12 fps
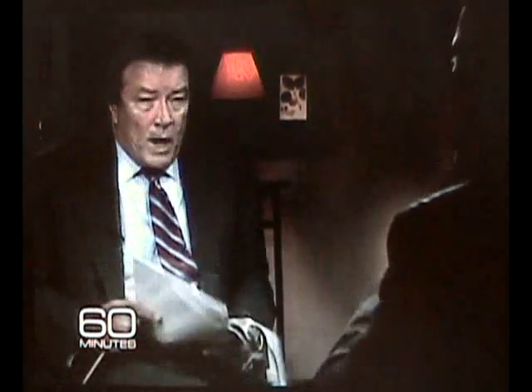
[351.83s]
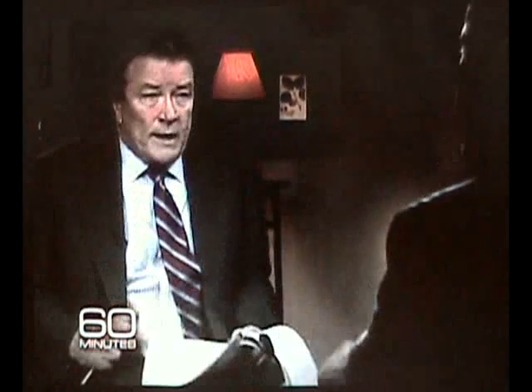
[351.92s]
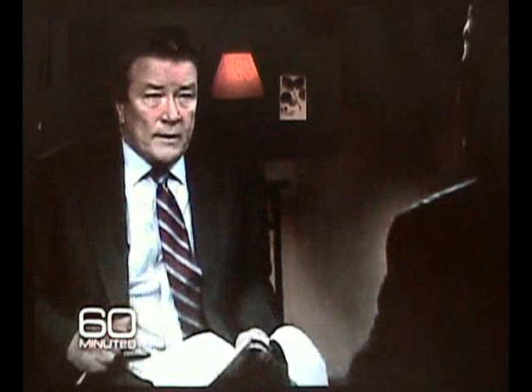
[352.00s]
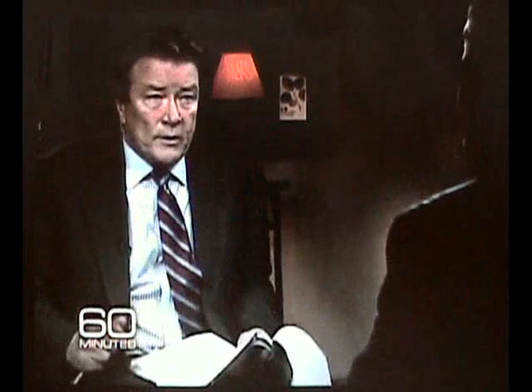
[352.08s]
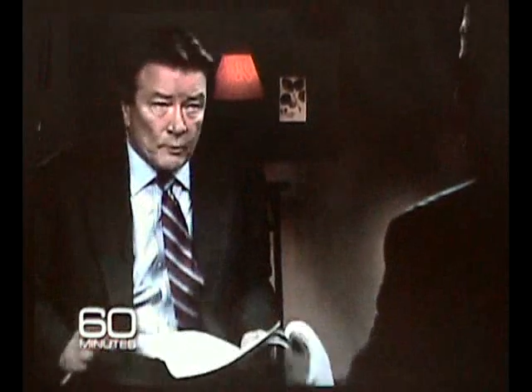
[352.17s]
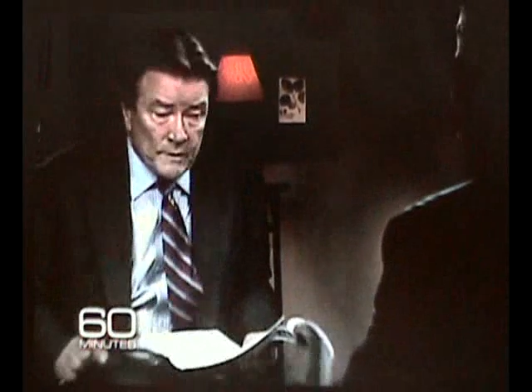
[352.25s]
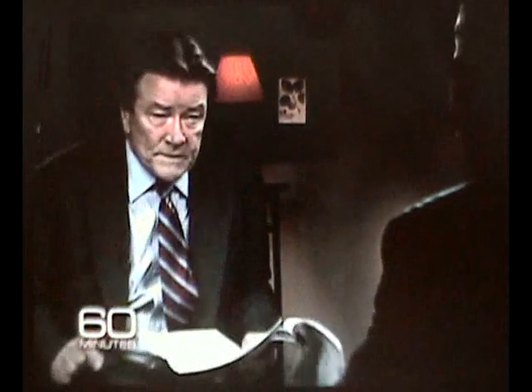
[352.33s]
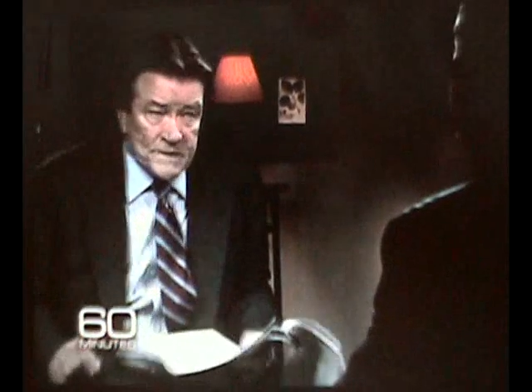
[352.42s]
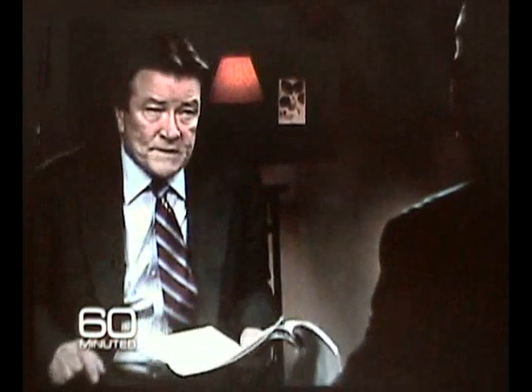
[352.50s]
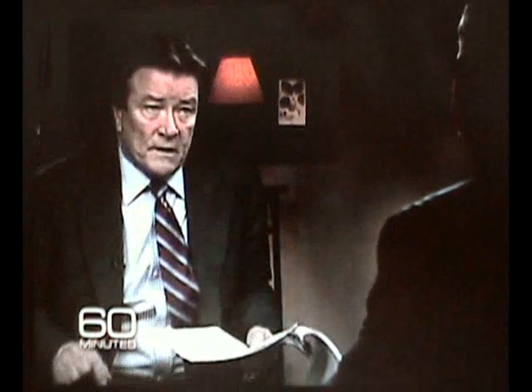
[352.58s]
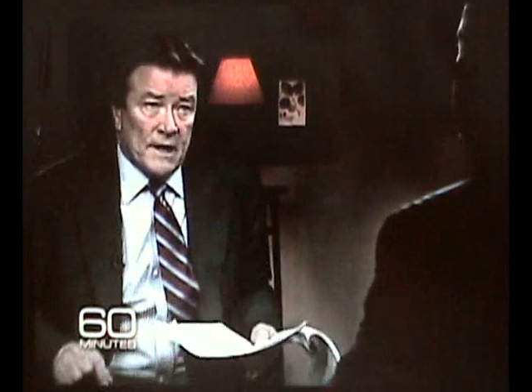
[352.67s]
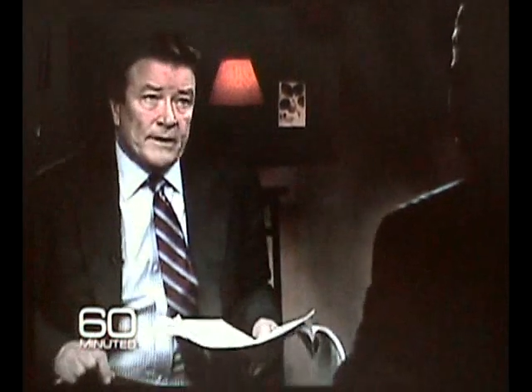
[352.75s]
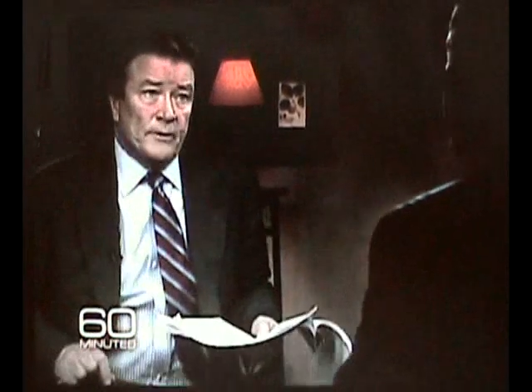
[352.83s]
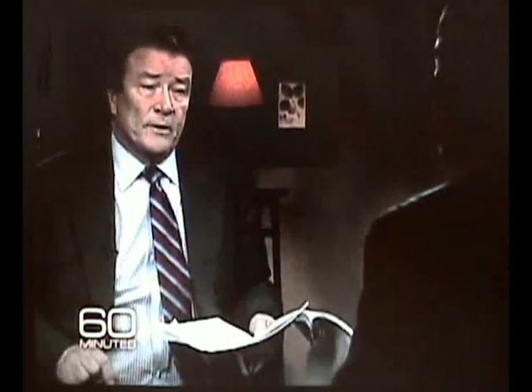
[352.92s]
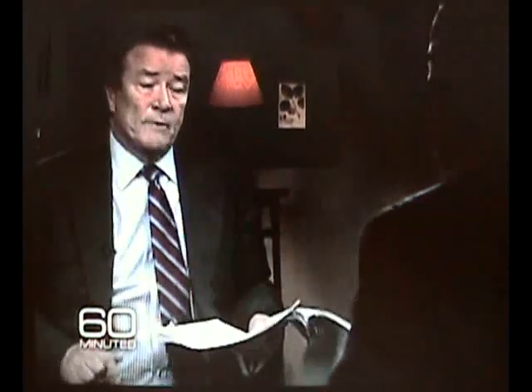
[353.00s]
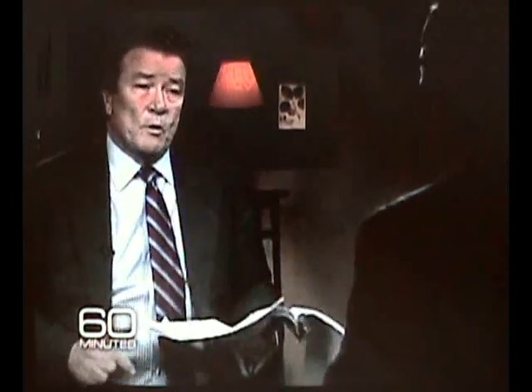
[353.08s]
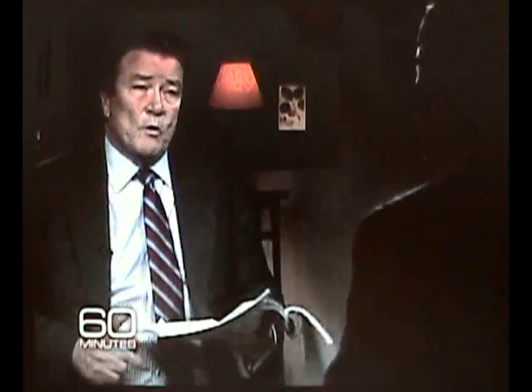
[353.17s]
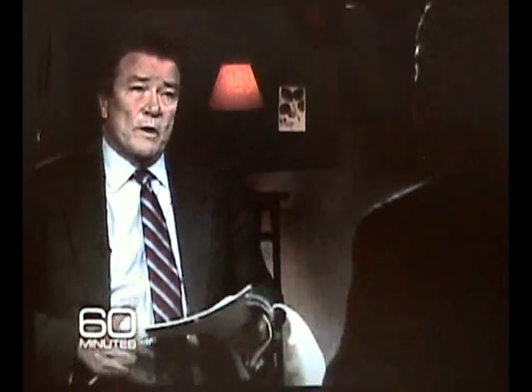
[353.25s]
write in, the, this is the letter,
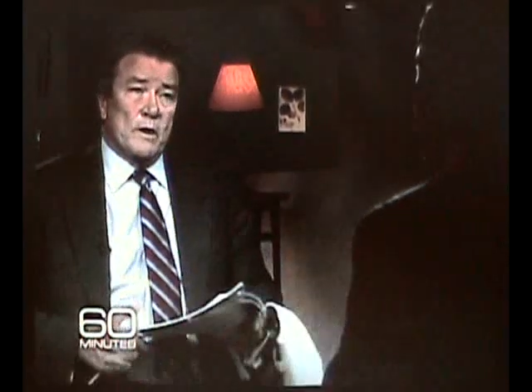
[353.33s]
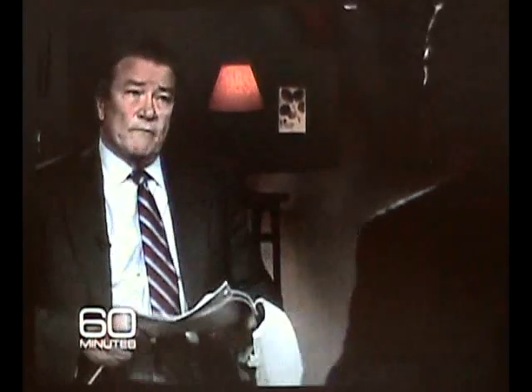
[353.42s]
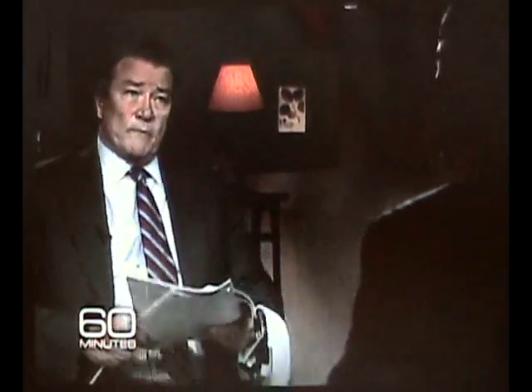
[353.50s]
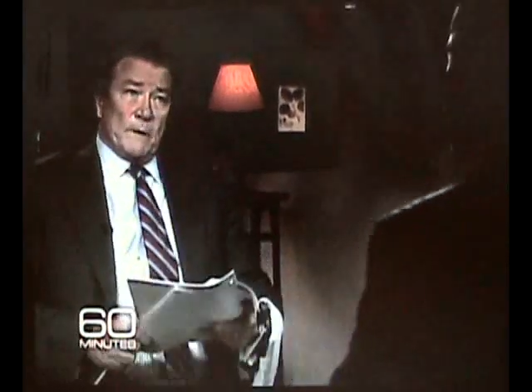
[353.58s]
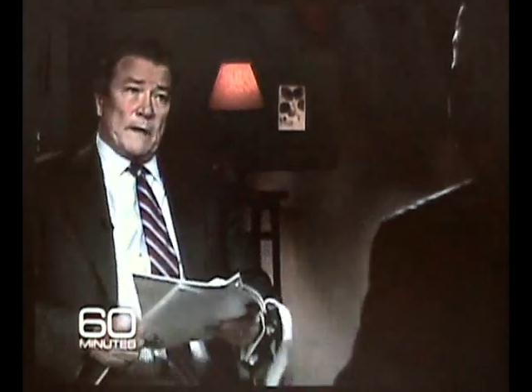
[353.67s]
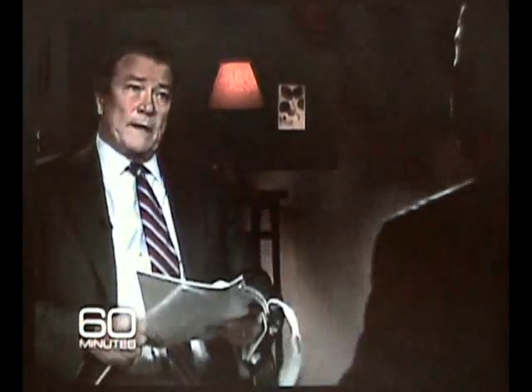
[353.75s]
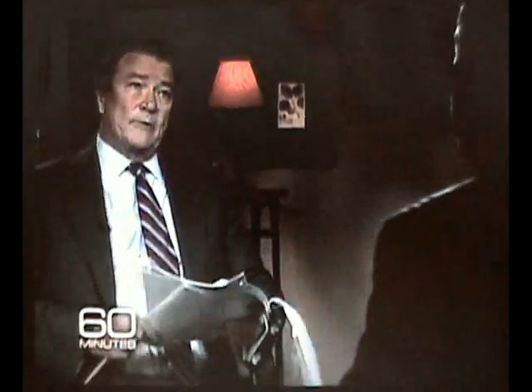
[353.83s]
I'm quoting from the